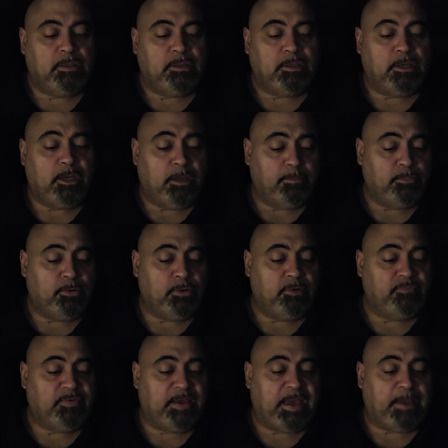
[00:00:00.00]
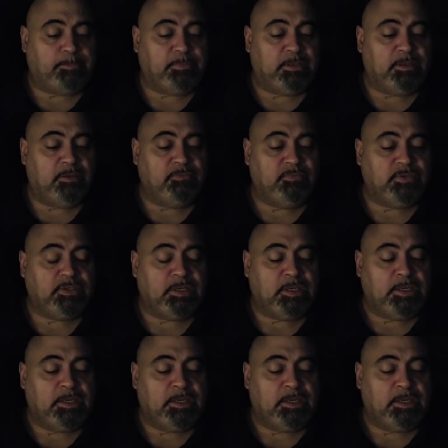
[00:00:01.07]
The number of captives